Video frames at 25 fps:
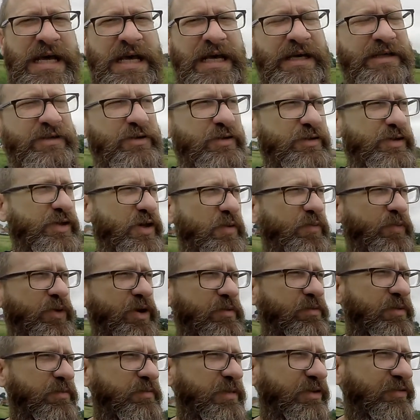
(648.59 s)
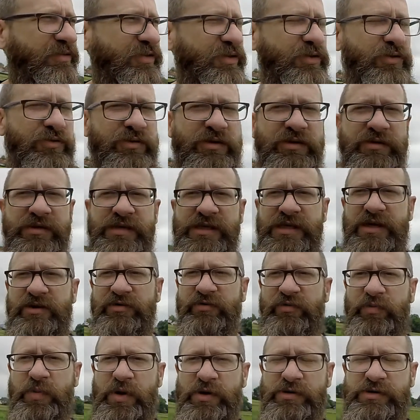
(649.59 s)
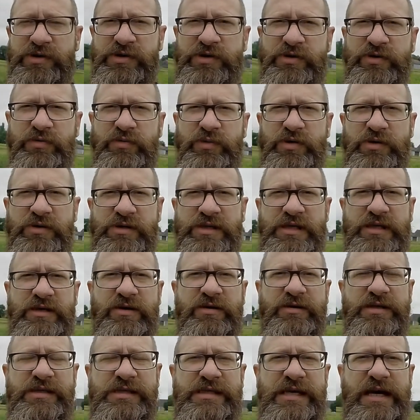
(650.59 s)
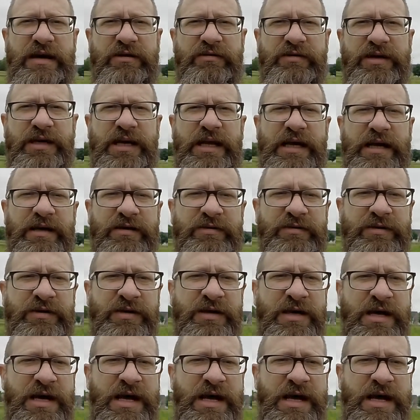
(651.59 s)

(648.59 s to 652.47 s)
It's also a problem if you yourself post your music on SoundCloud.